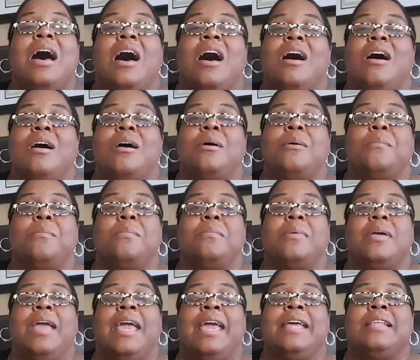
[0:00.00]
Um,
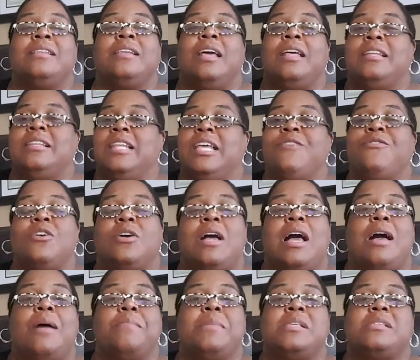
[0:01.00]
and, and leave your
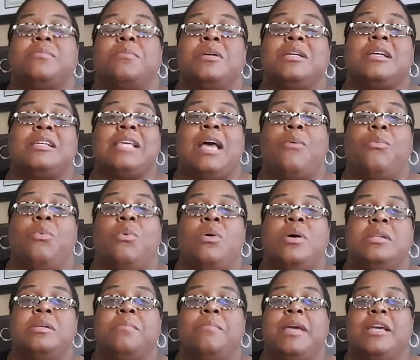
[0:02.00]
comments, because I
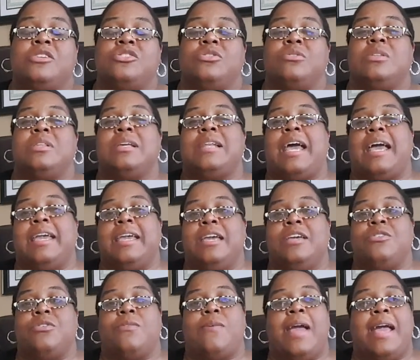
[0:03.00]
want to make sure that I
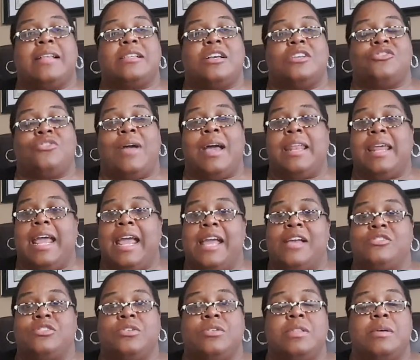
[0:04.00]
interact. I try to
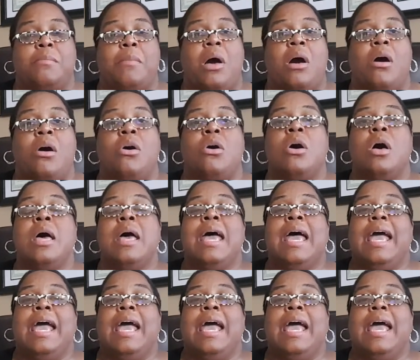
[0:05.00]
answer them all.